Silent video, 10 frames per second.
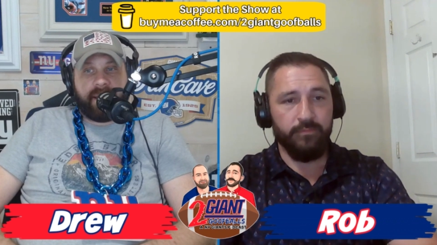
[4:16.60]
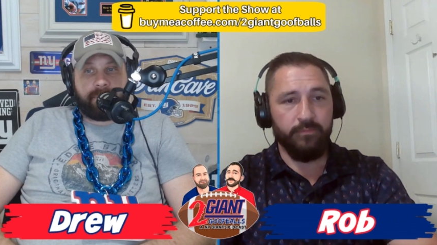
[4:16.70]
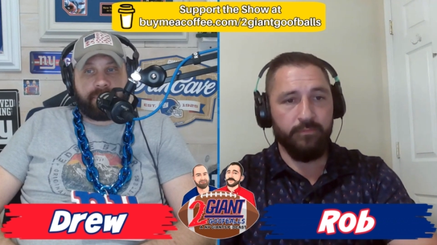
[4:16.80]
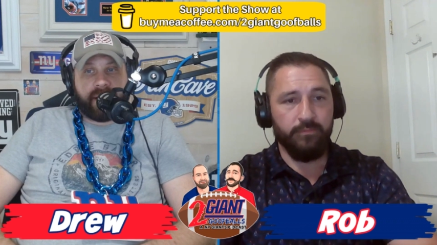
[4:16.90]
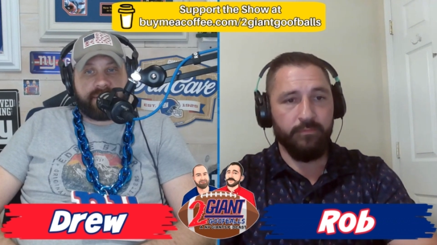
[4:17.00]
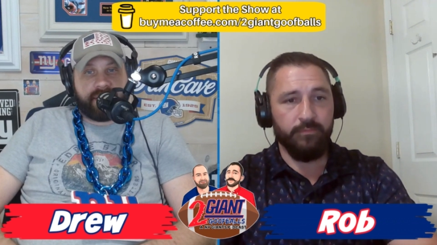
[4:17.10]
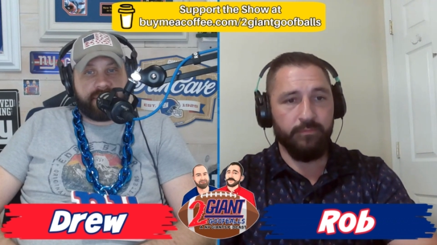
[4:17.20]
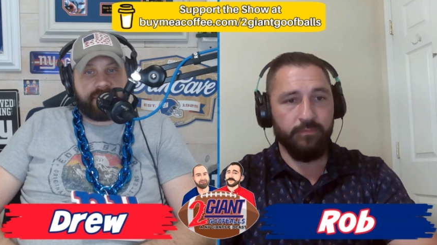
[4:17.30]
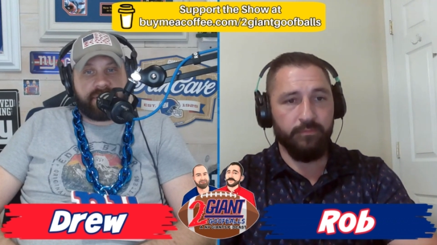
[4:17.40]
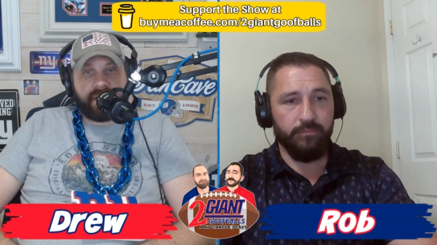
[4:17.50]

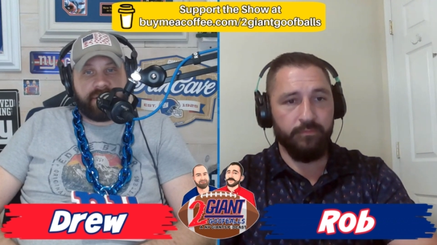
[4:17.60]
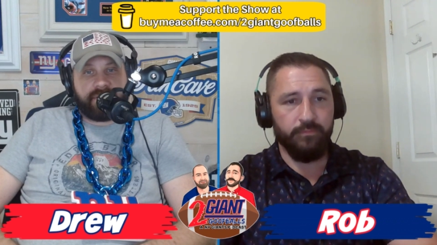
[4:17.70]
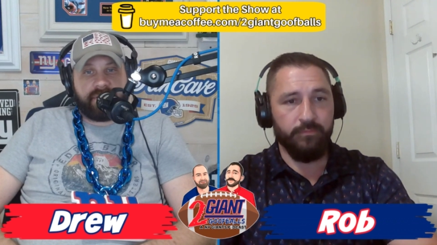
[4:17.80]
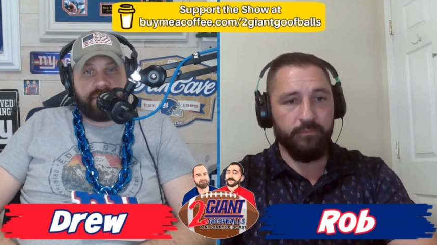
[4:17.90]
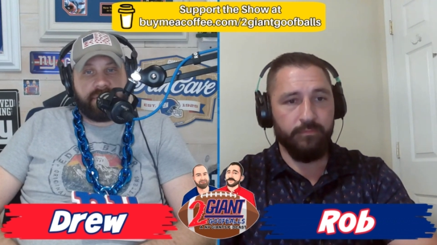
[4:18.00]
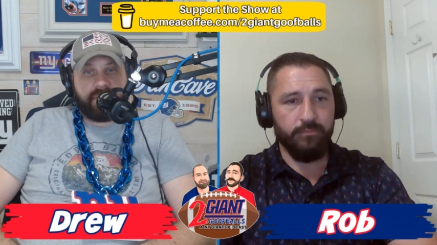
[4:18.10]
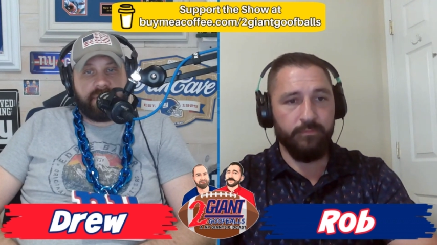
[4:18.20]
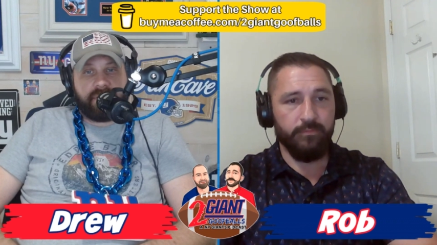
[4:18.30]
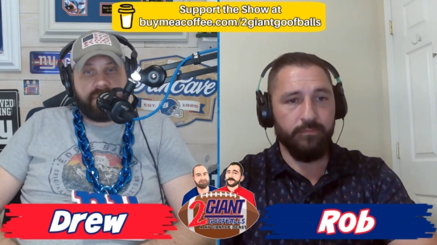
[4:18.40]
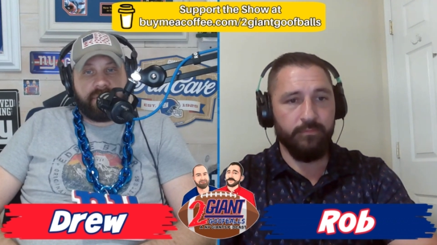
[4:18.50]
Speaker 1: processes things.
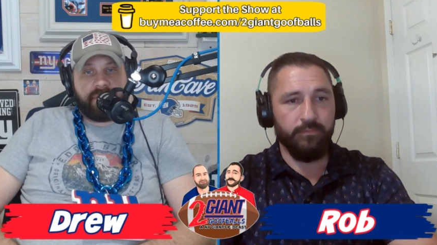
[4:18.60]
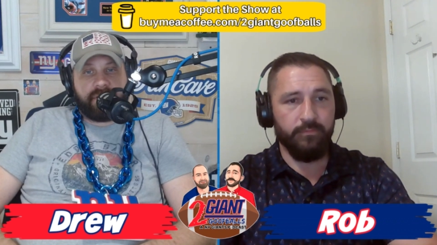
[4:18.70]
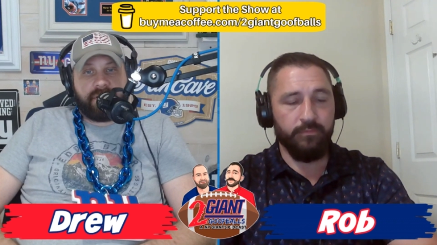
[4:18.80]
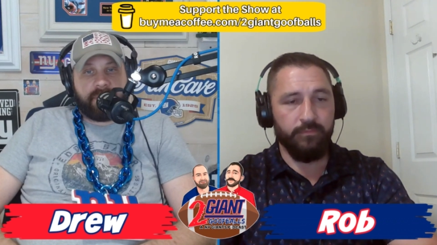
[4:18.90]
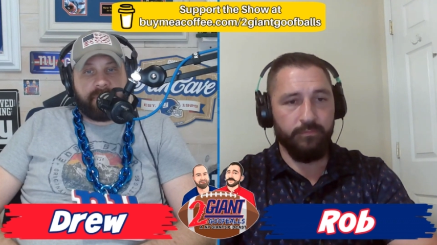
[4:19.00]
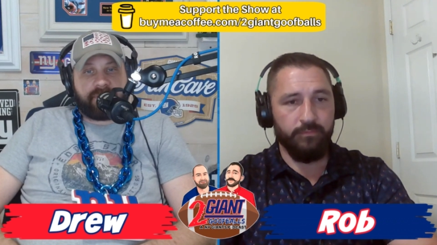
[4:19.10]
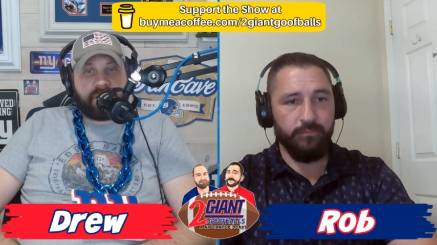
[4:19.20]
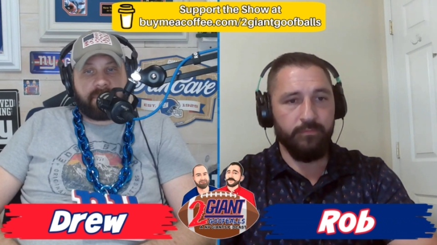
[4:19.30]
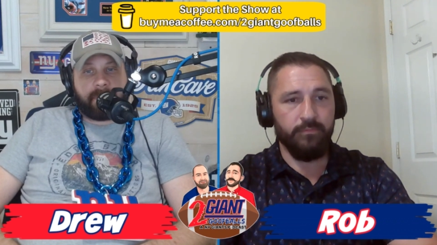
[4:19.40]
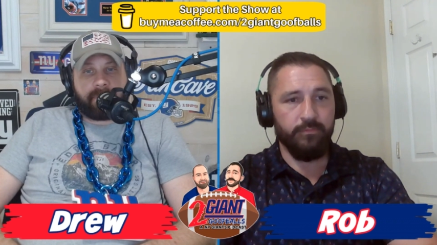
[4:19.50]
You know, we've
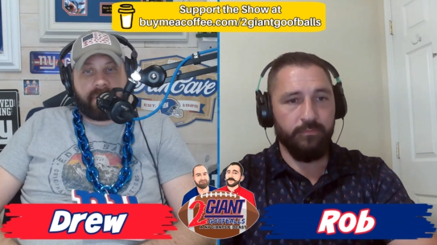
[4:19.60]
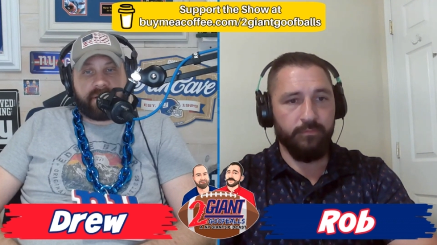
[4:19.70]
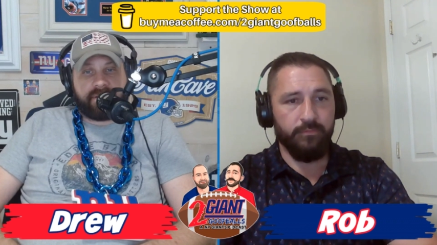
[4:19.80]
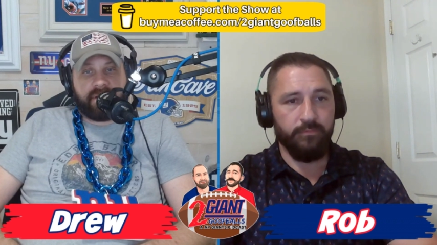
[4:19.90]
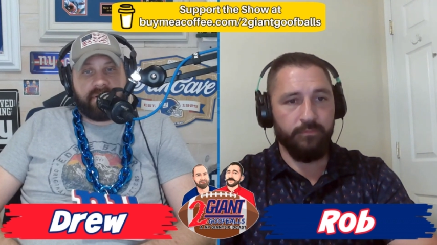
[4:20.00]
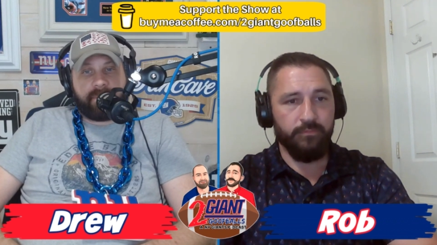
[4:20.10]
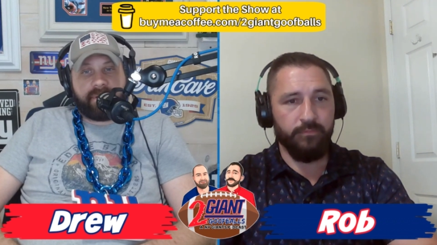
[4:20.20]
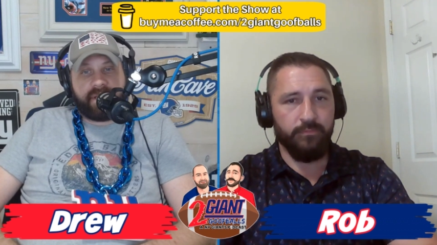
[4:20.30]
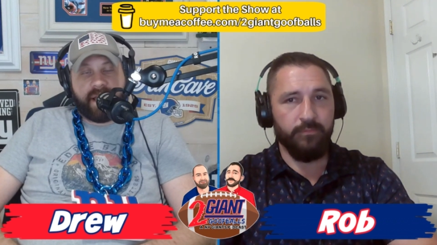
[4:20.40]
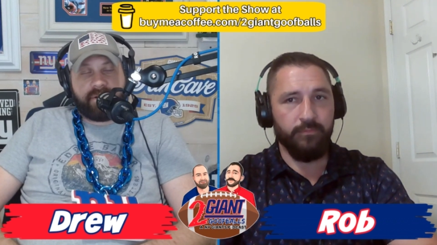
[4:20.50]
talked about processing a lot
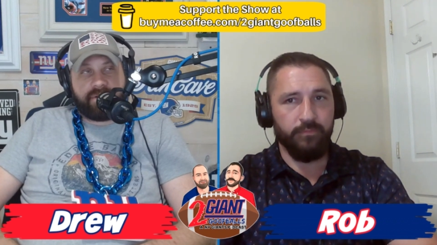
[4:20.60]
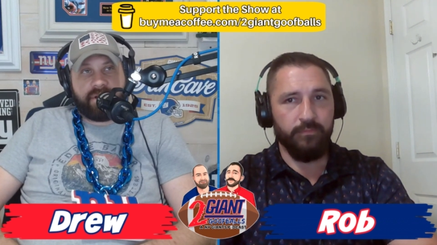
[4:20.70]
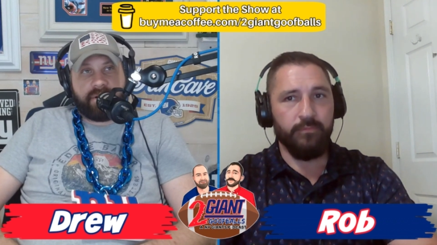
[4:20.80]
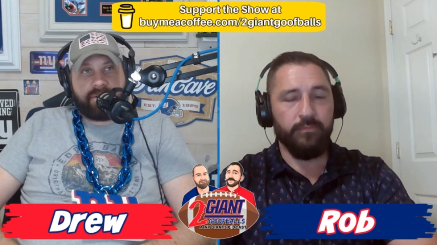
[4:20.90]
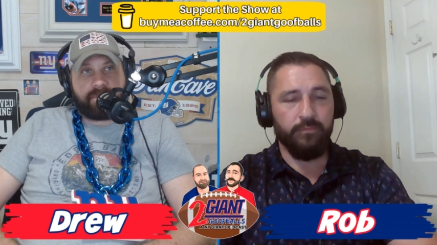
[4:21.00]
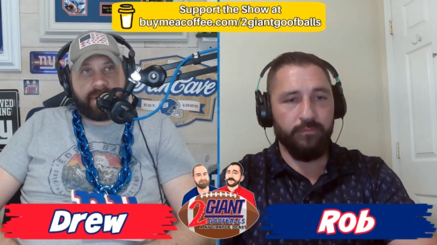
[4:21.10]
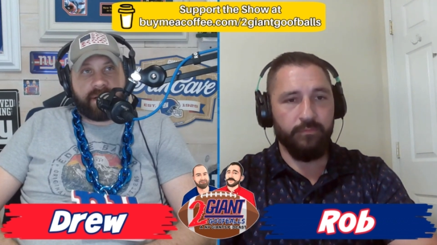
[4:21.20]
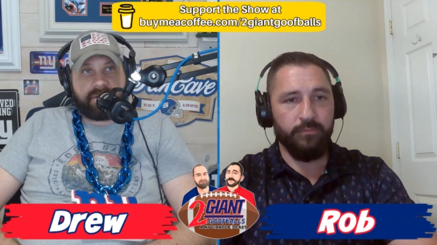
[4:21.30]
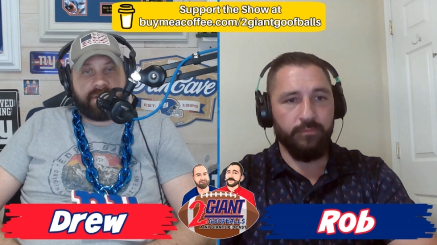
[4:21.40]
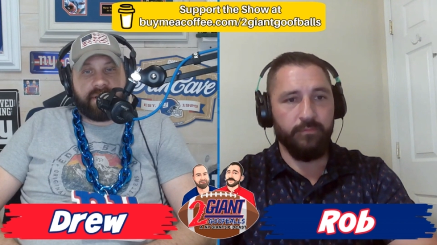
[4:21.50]
with Daniel Jones.
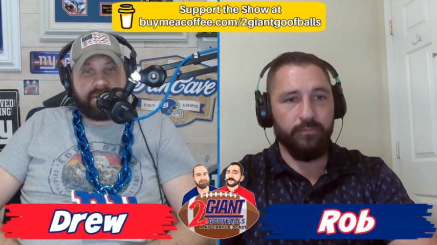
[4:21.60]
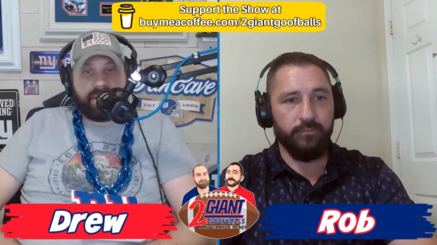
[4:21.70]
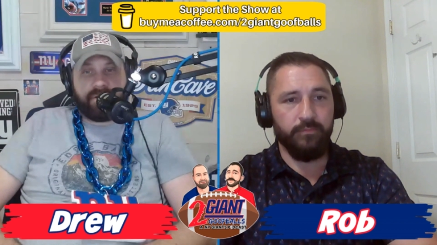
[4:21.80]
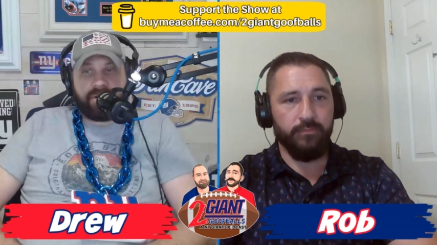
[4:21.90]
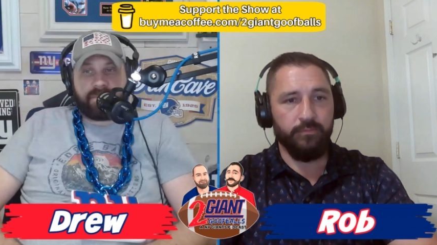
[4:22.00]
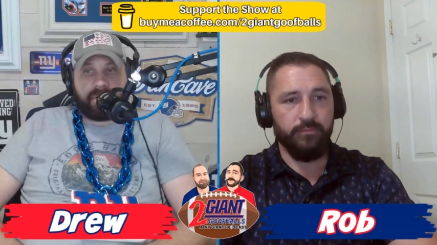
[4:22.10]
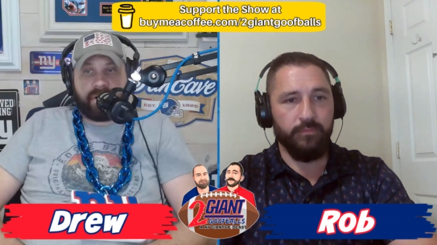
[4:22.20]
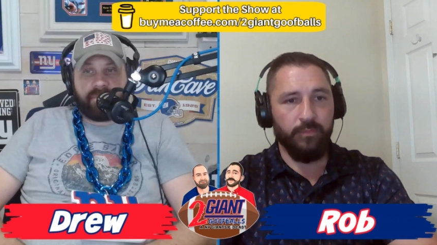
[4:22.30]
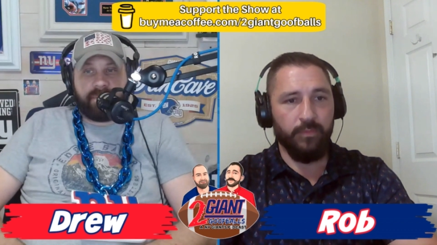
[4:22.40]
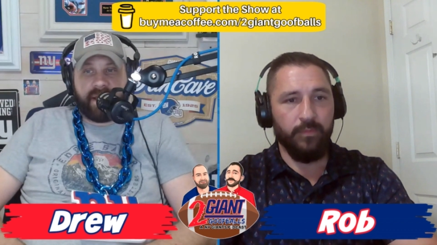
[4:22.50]
Processing is a huge
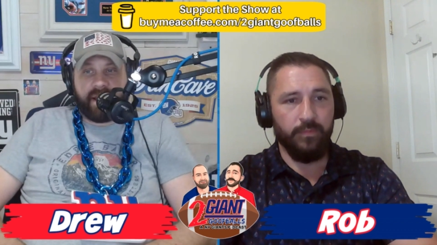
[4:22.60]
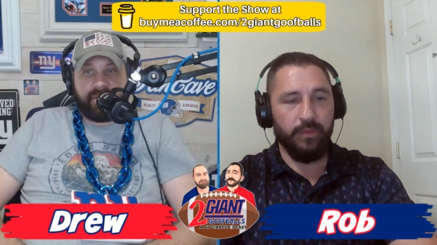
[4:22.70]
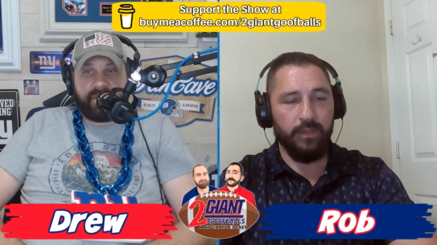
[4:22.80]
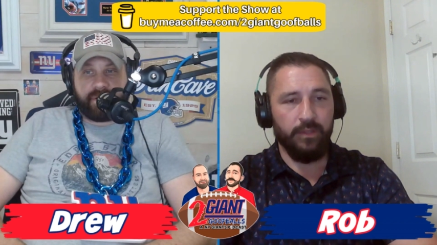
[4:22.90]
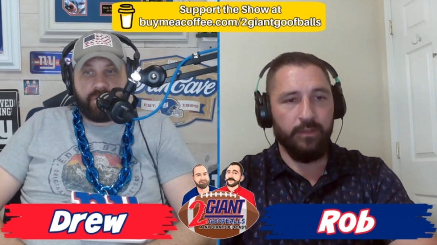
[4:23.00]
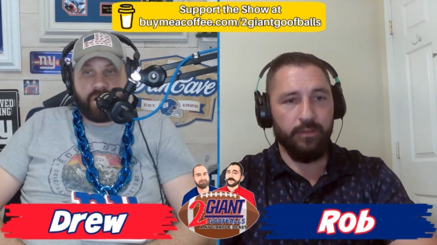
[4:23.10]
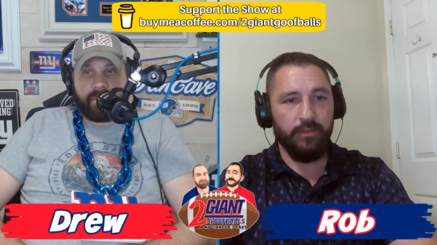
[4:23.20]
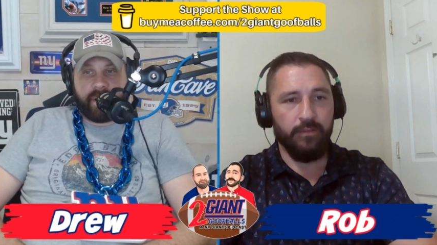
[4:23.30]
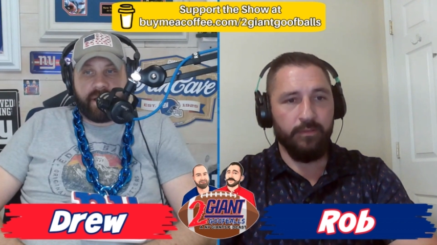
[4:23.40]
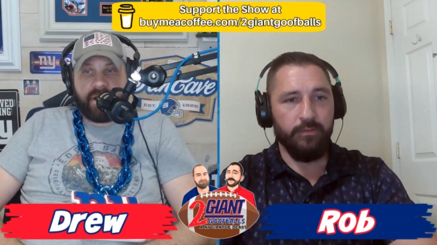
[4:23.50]
part of being an N F L
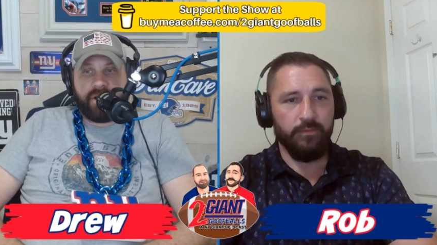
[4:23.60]
quarterback.